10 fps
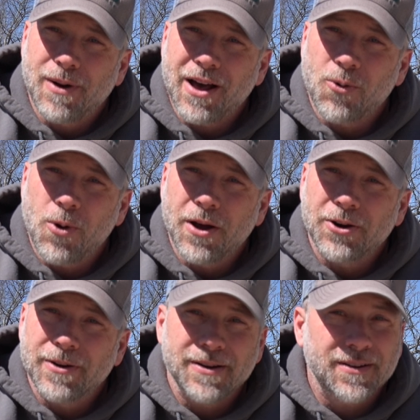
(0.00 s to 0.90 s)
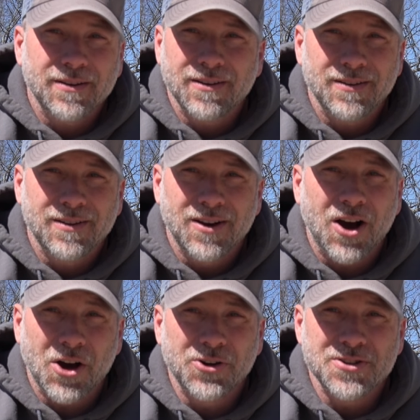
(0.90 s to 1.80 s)
pot of water in
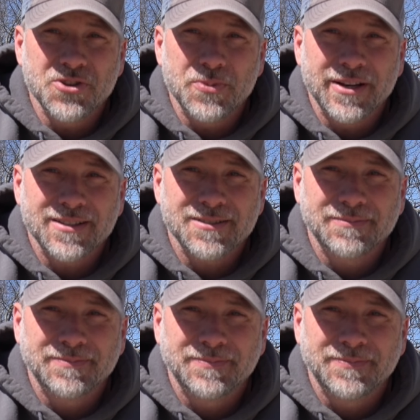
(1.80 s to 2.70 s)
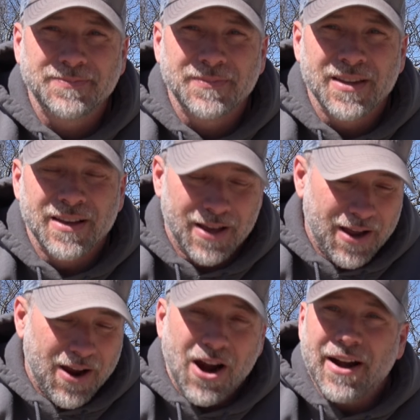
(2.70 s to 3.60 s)
under two minutes.
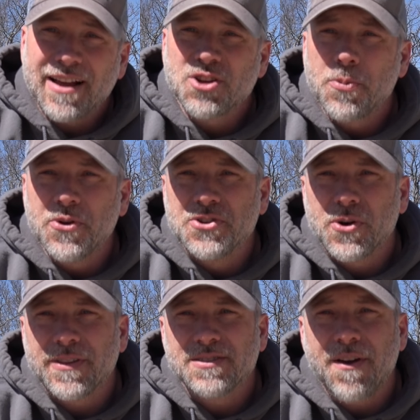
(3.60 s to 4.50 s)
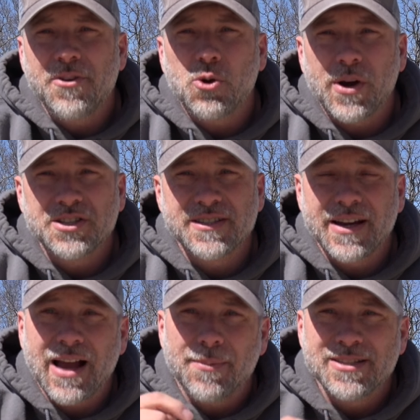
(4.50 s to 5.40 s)
All right, guys, hope you enjoyed this. If you have any questions,
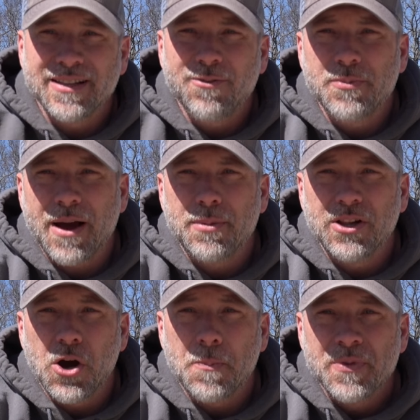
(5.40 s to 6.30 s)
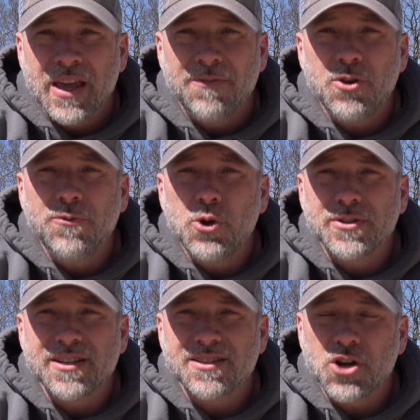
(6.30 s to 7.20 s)
any comments, leave them down below. If you've
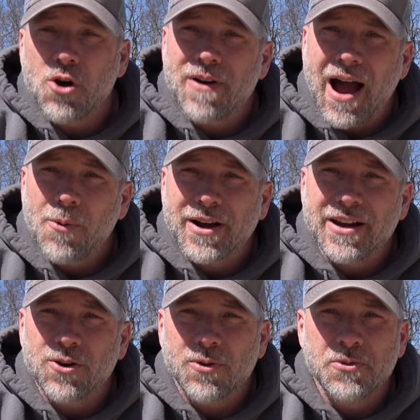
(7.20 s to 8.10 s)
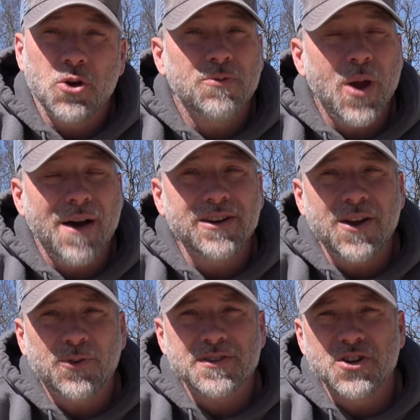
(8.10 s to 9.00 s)
used this stove, I want to hear from you. If you have a
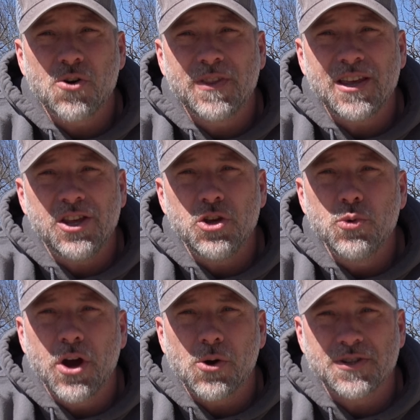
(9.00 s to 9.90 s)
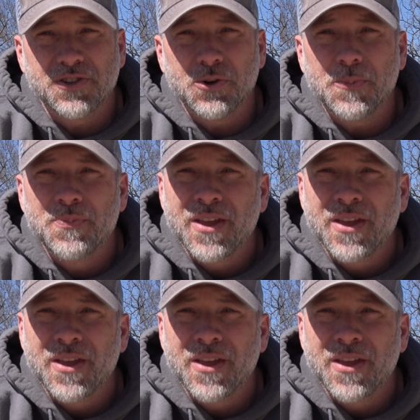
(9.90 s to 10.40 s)
different stove that you go to,